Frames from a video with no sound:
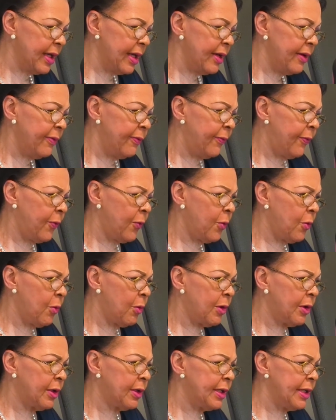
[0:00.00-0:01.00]

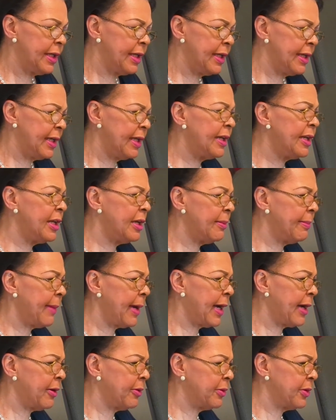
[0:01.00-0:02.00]
for any
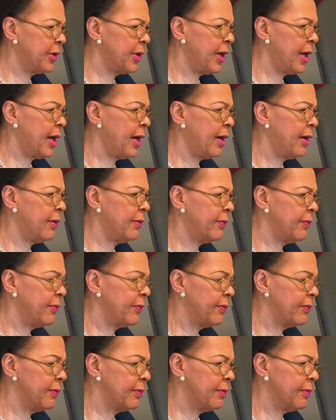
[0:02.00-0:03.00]
amount of
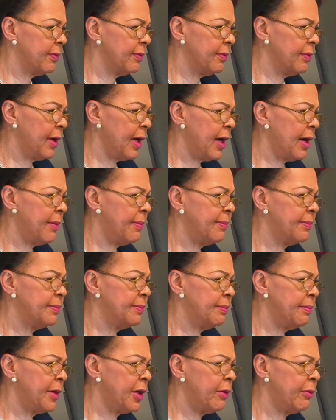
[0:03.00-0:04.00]
uh,
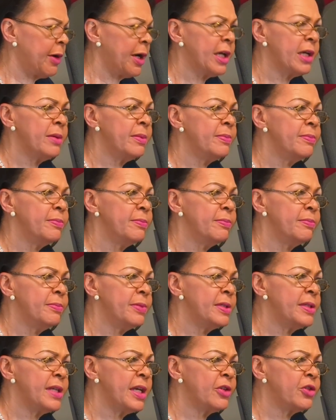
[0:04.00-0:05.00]
marijuana
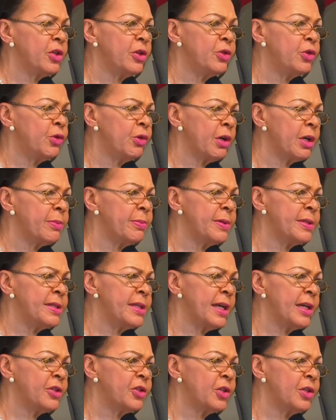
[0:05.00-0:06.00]
possession, drug
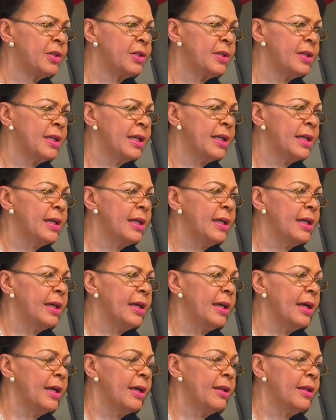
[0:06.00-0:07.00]
possession,
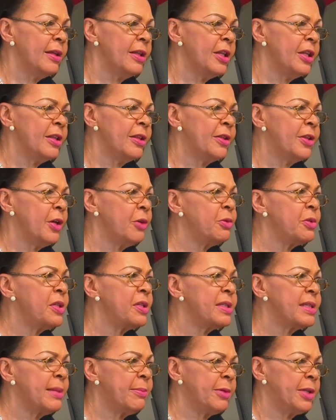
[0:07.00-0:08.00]
mm-hmm. those are
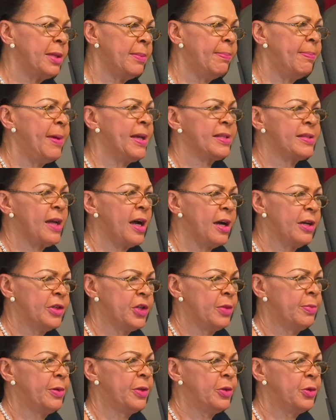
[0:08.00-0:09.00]
some of the best
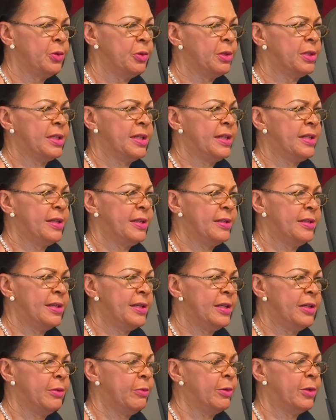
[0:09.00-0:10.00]
entrepreneurs in the
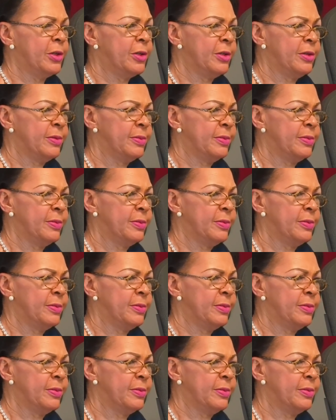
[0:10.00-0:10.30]
in the world.